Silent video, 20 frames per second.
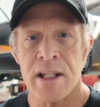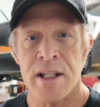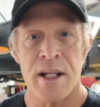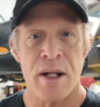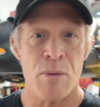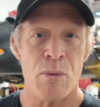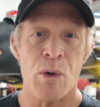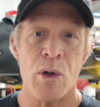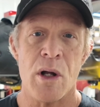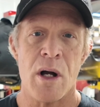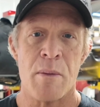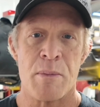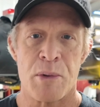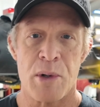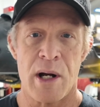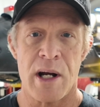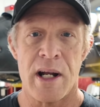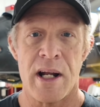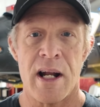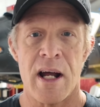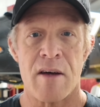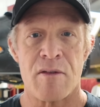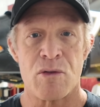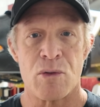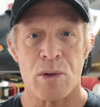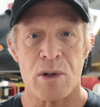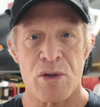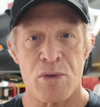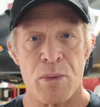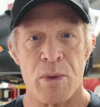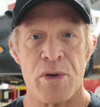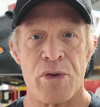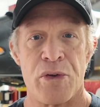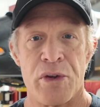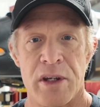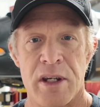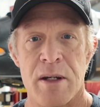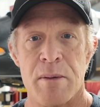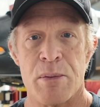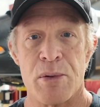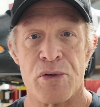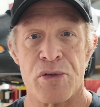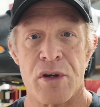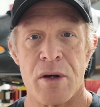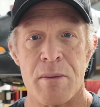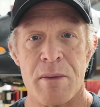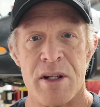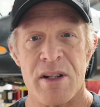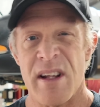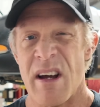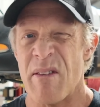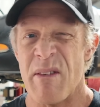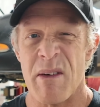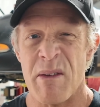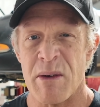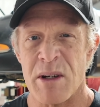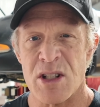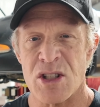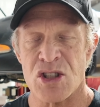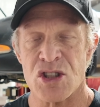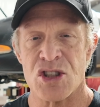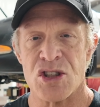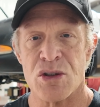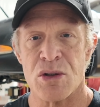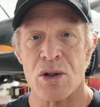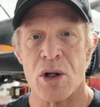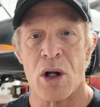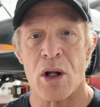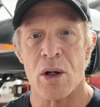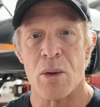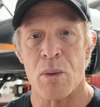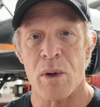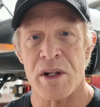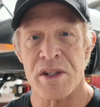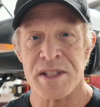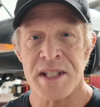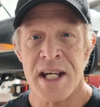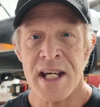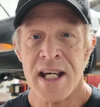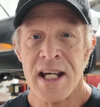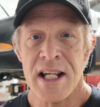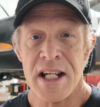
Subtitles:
and then we'll upgrade it afterwards once the keepers come in. That way we can just do it all at once.